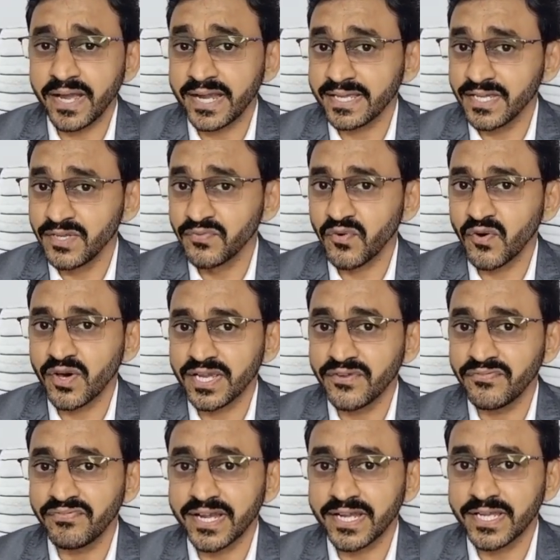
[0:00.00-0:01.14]
and E for
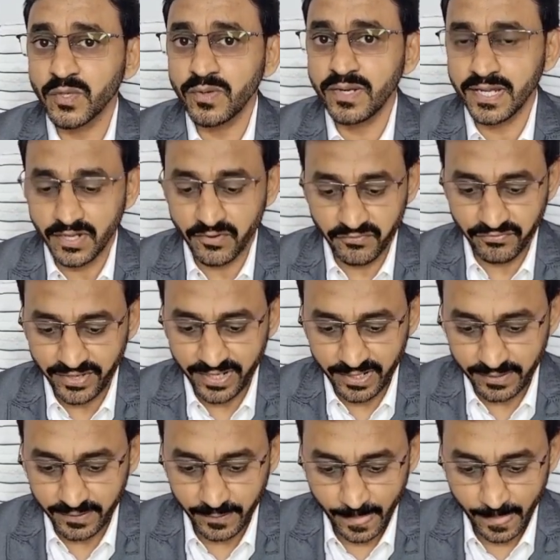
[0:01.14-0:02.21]
effective lung field.